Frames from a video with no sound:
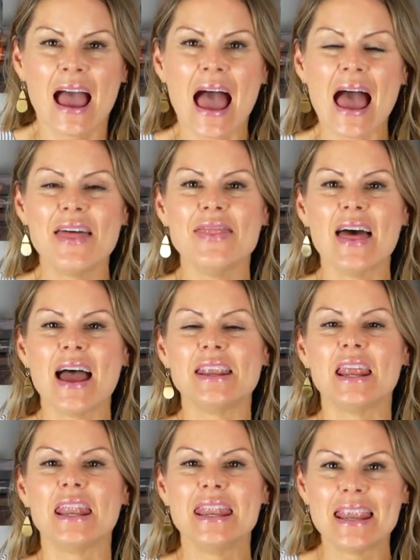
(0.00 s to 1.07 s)
And
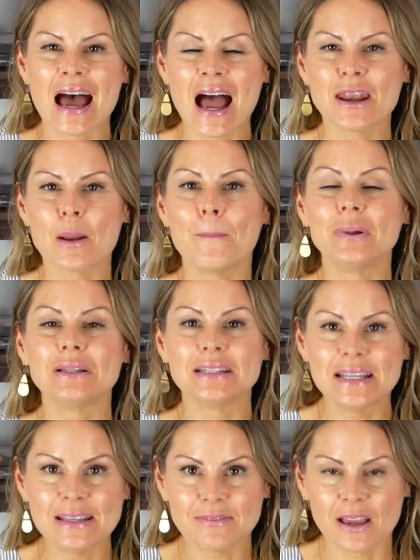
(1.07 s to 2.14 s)
then not
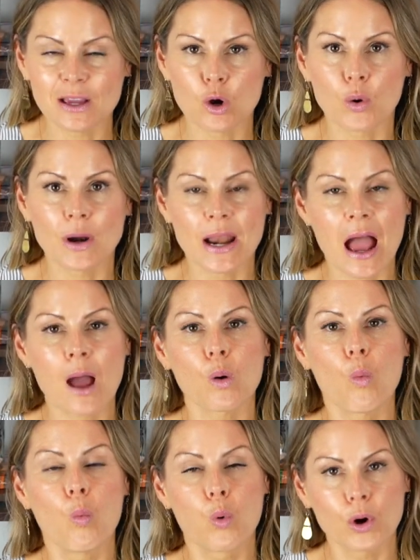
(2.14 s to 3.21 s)
believing or not
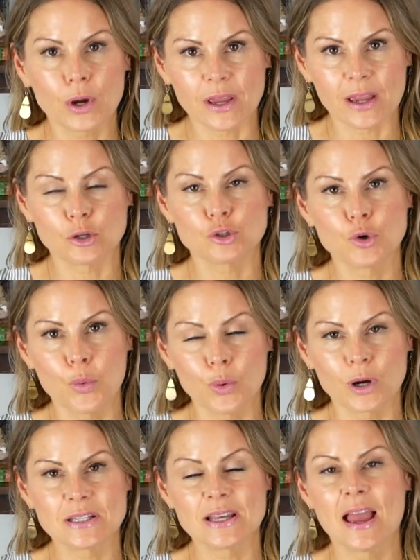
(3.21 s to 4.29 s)
working
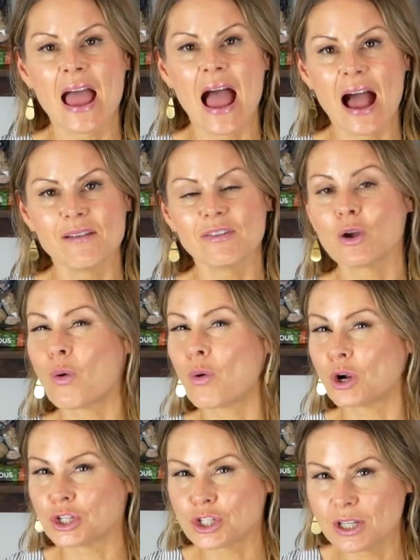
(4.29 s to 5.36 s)
towards having
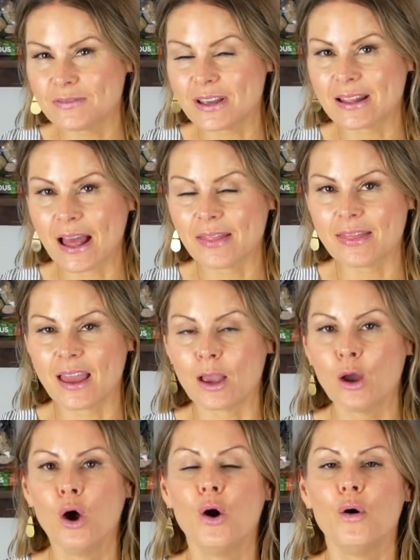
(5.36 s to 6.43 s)
or achieving that
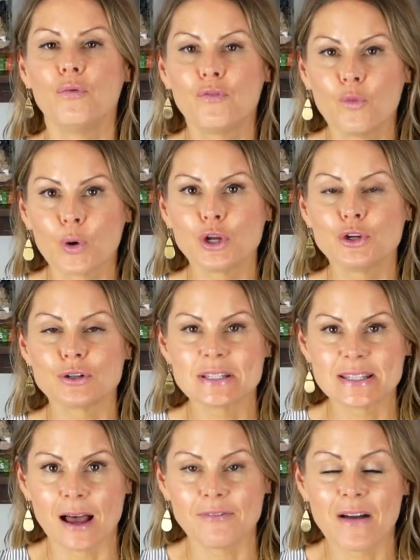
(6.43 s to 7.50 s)
thing for
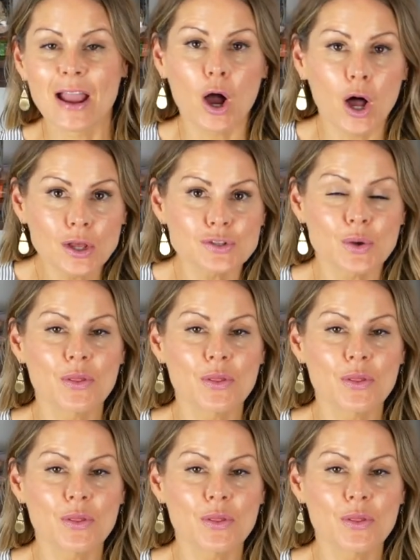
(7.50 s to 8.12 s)
yourself. I also